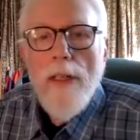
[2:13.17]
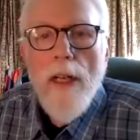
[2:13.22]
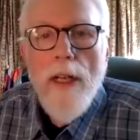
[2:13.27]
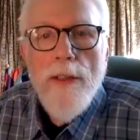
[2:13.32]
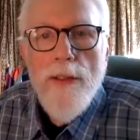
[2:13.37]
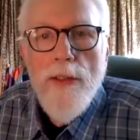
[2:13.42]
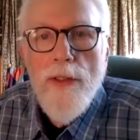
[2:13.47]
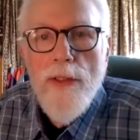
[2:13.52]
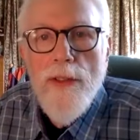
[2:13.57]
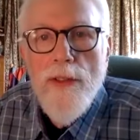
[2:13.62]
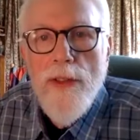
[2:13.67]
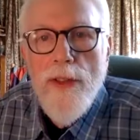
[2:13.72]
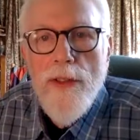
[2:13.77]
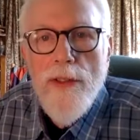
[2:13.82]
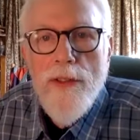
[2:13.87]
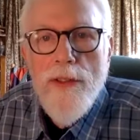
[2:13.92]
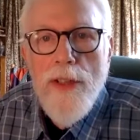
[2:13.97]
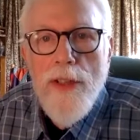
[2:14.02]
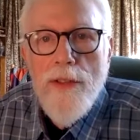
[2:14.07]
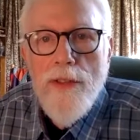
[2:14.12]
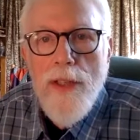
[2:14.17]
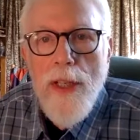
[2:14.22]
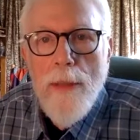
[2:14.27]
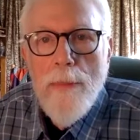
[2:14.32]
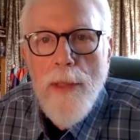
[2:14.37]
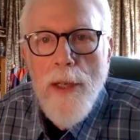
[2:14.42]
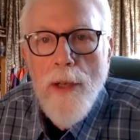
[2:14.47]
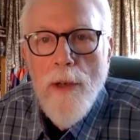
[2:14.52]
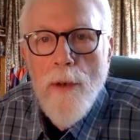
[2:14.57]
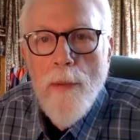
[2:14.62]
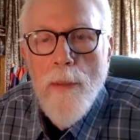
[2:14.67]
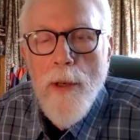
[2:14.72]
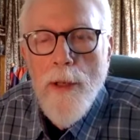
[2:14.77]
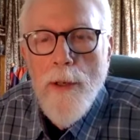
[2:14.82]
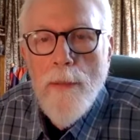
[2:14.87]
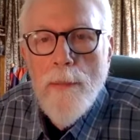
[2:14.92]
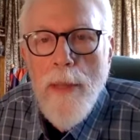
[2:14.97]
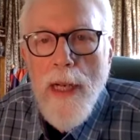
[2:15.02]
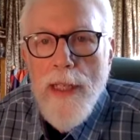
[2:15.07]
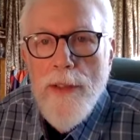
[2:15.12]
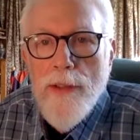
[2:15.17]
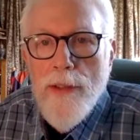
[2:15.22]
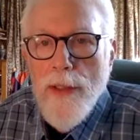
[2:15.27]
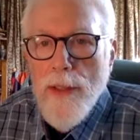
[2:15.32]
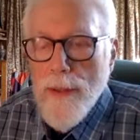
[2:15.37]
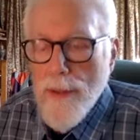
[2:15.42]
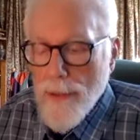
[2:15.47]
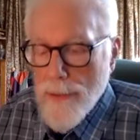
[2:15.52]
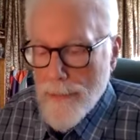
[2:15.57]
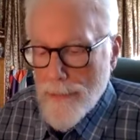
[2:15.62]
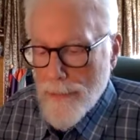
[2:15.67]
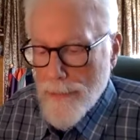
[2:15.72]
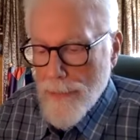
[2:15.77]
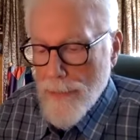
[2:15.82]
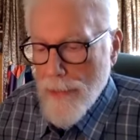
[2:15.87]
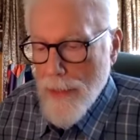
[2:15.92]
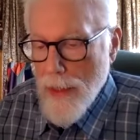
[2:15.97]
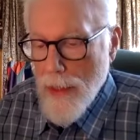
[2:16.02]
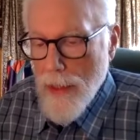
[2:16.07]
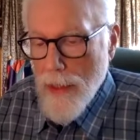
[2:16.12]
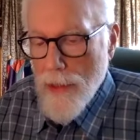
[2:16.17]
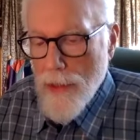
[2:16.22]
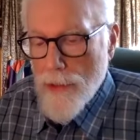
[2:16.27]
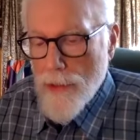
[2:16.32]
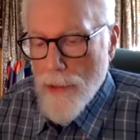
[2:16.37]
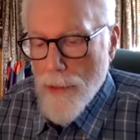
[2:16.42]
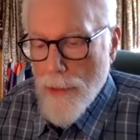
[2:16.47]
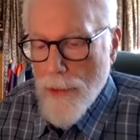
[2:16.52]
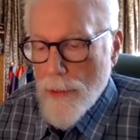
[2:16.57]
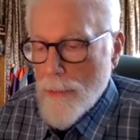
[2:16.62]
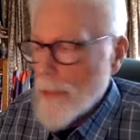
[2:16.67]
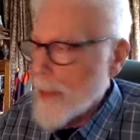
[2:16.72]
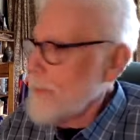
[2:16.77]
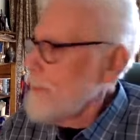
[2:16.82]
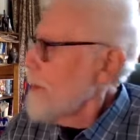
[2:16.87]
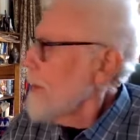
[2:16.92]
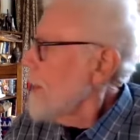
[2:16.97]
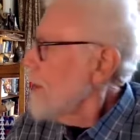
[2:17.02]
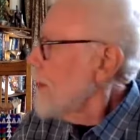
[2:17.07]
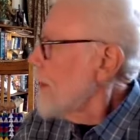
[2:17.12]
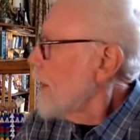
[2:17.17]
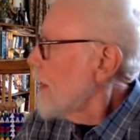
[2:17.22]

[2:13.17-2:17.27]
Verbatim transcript: Constance is just coming home on her bicycle, so there may be a